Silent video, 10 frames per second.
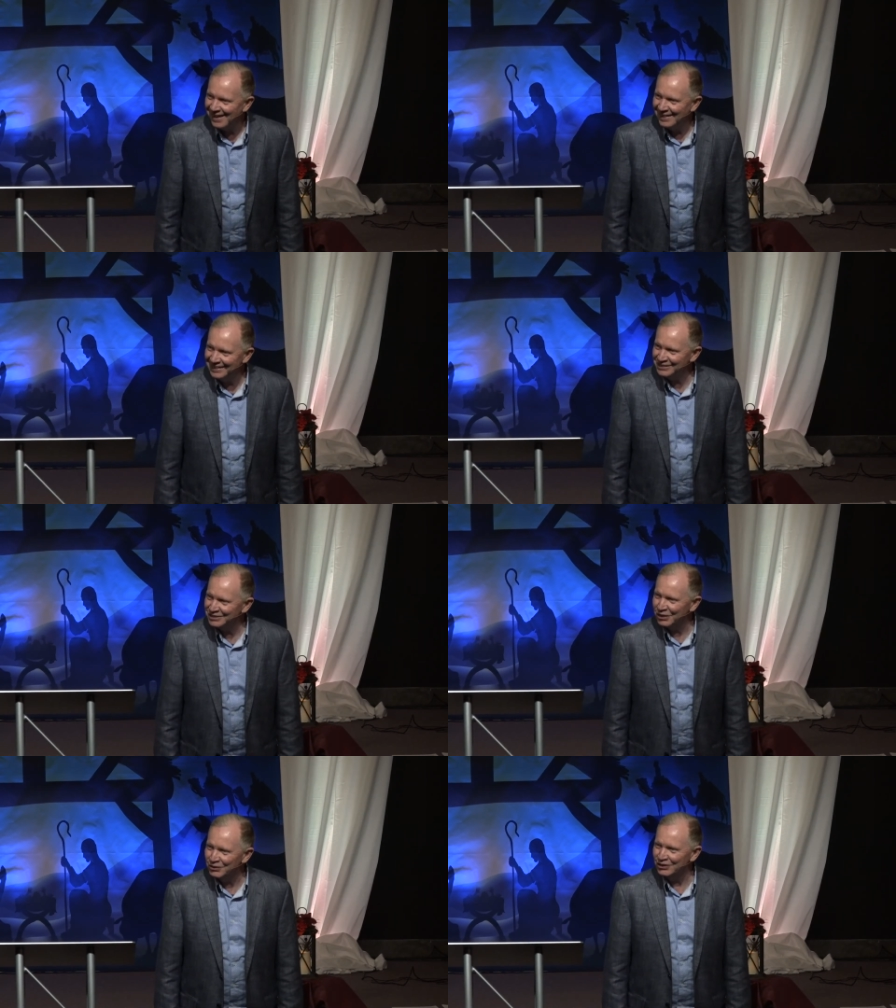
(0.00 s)
He is
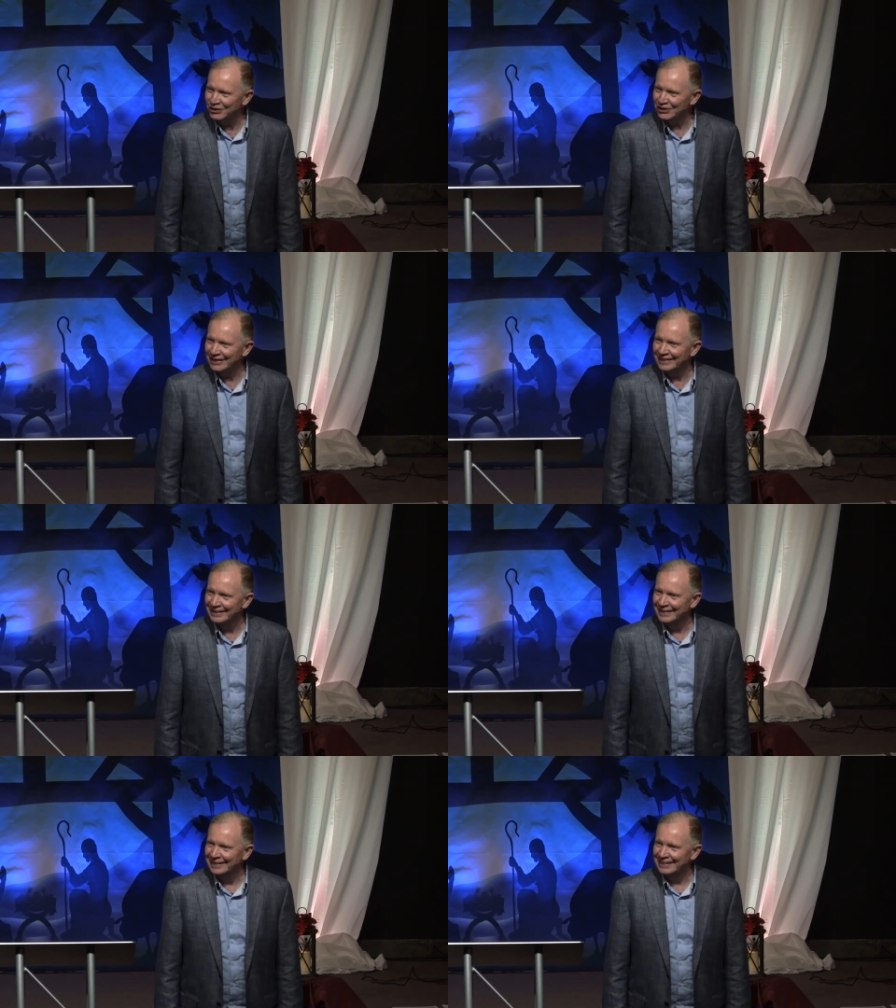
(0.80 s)
so good.
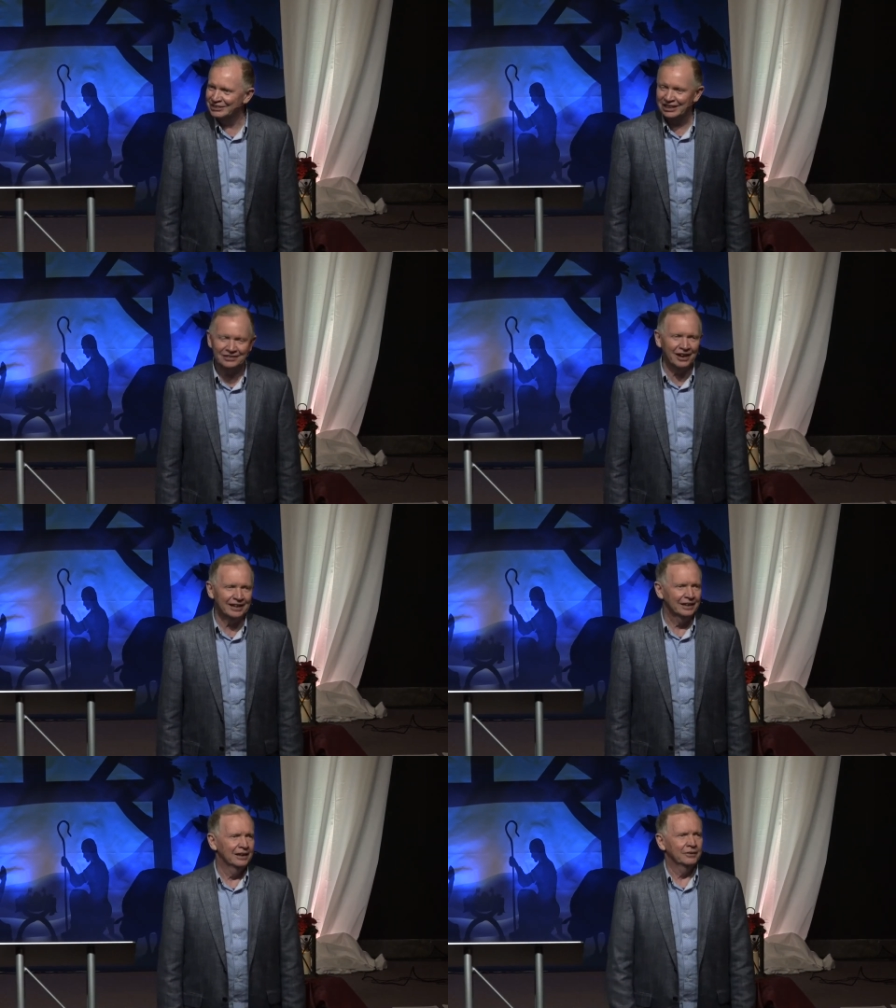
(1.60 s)
Instead of
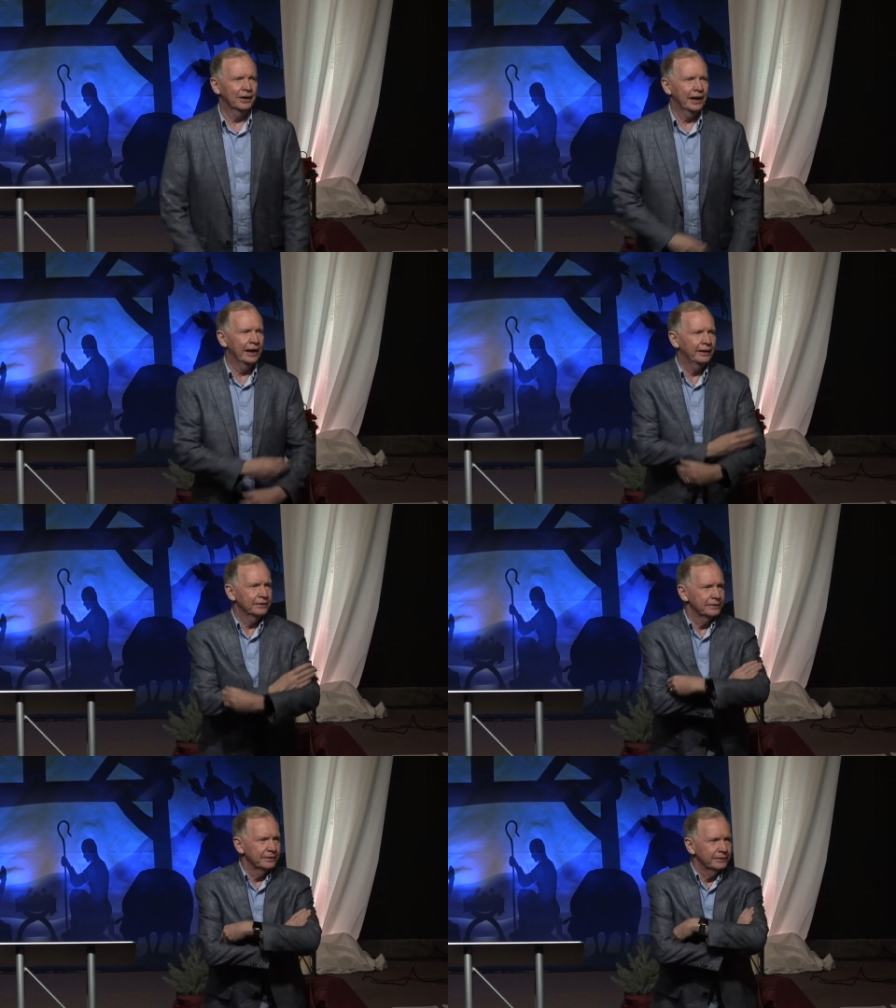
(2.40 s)
like, well,
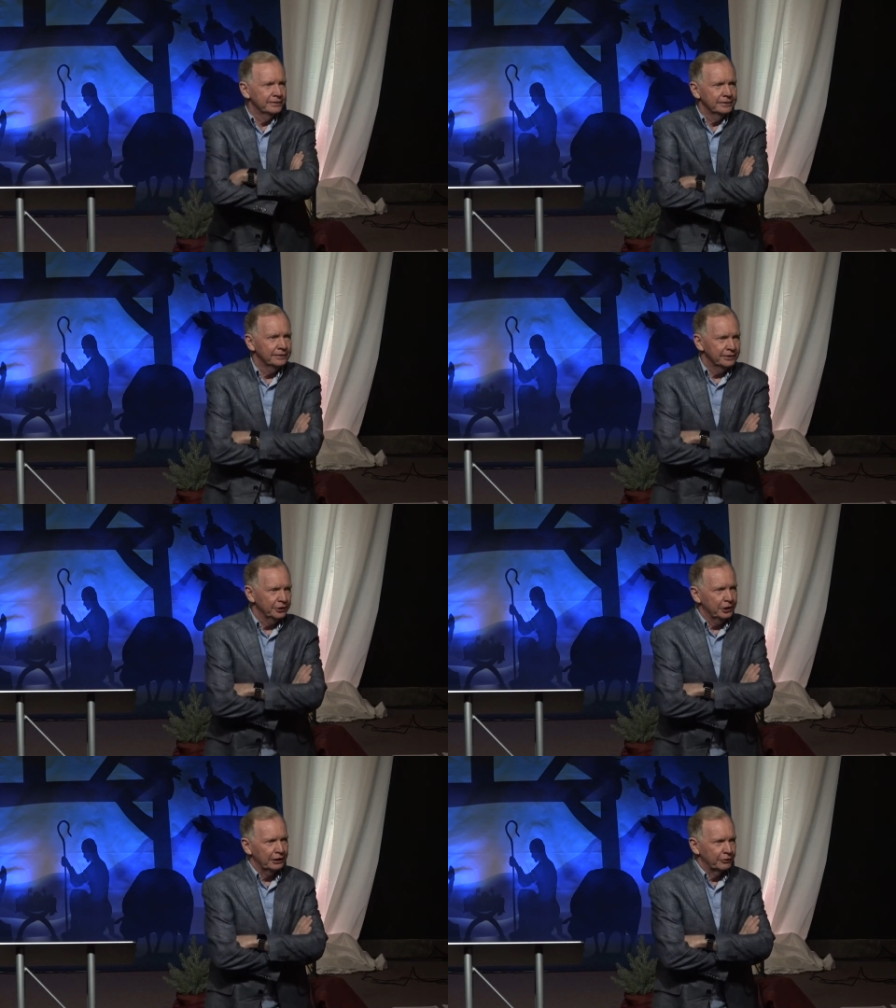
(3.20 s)

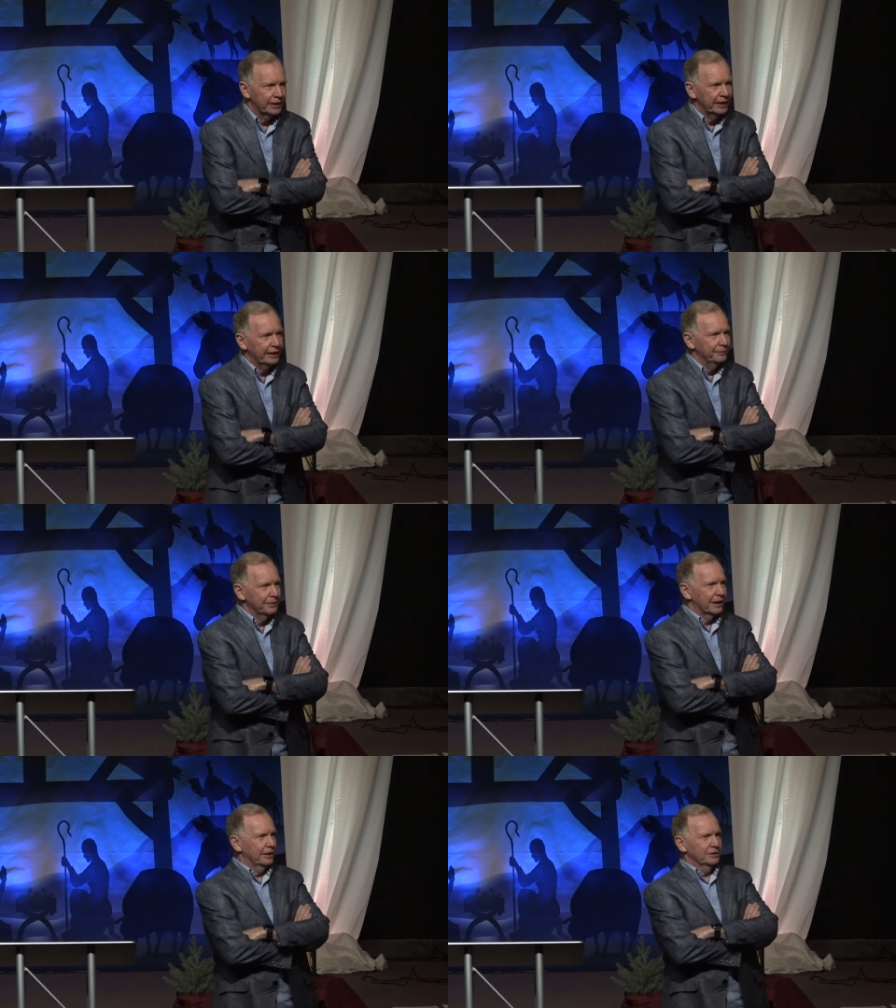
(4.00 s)
you don't get it
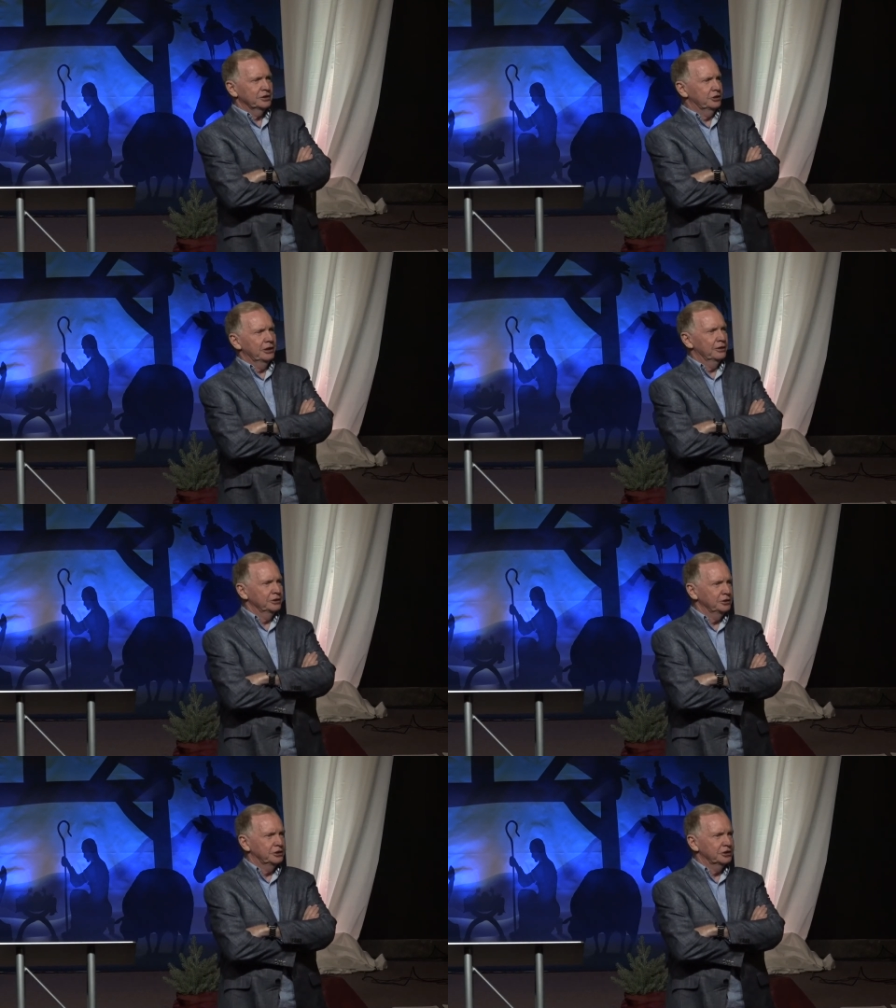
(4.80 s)
because, you know,
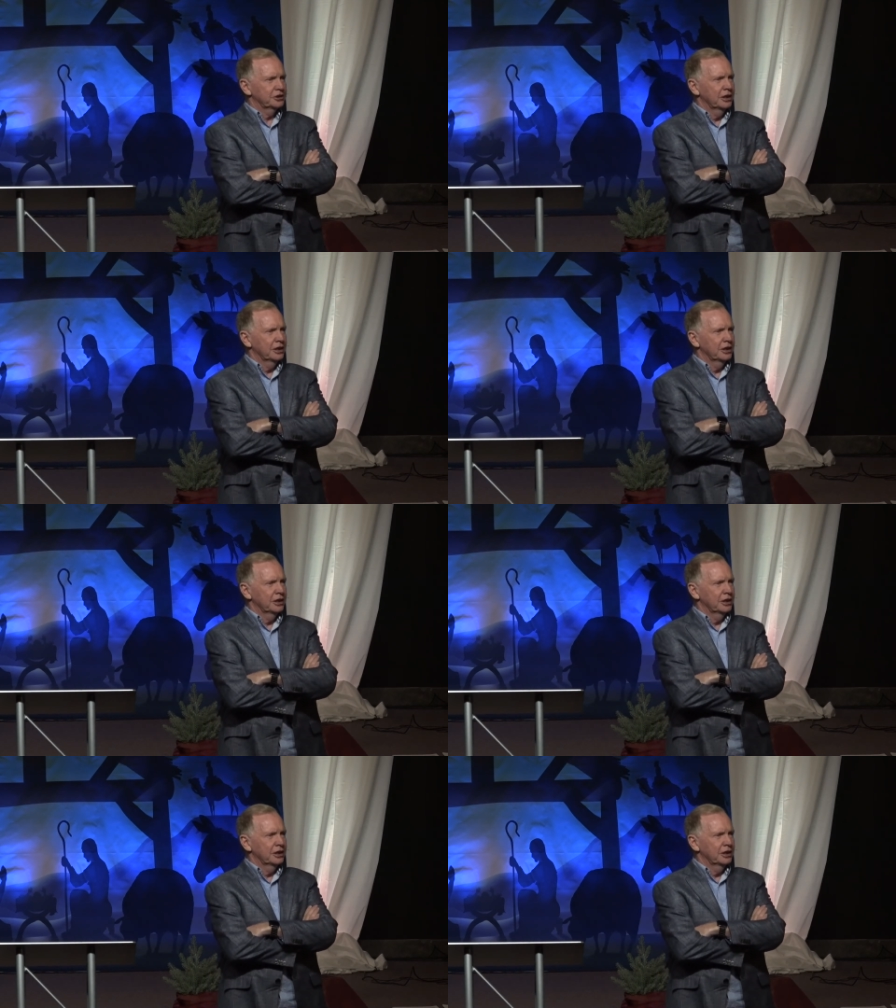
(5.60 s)
you just